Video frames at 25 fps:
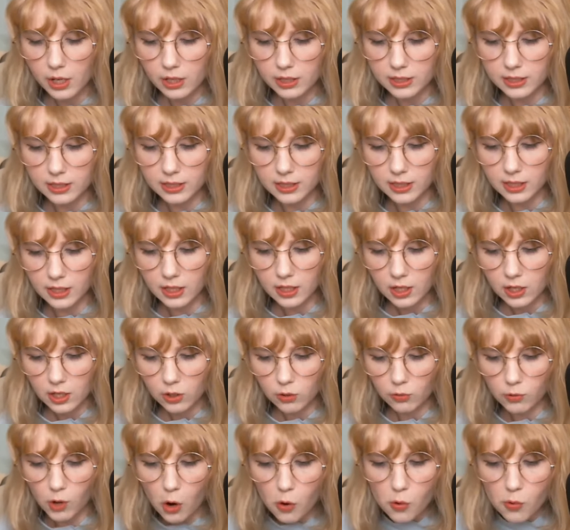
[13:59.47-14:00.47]
to
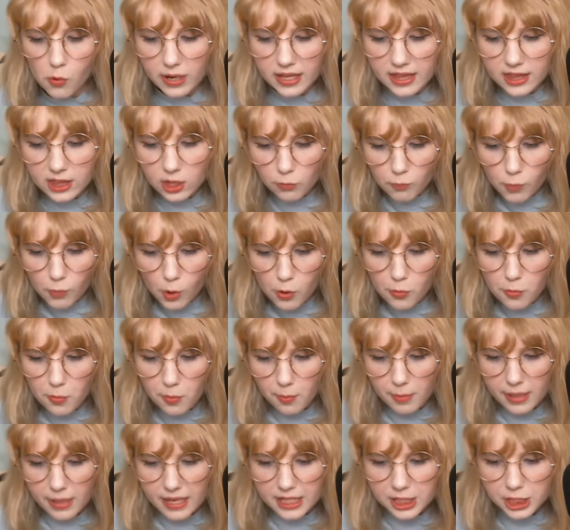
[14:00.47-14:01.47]
grow in the
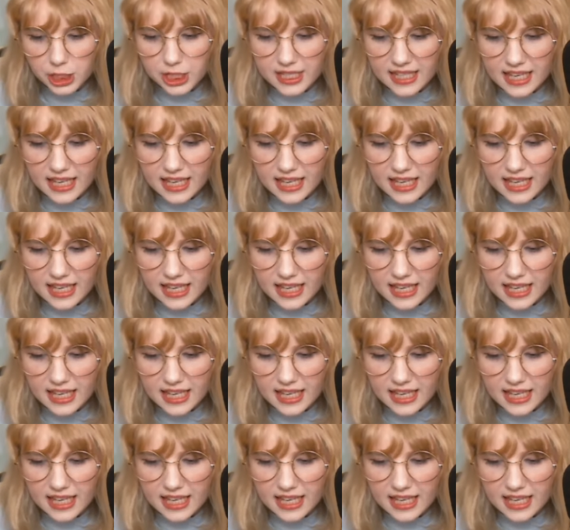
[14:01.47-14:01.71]
womb and just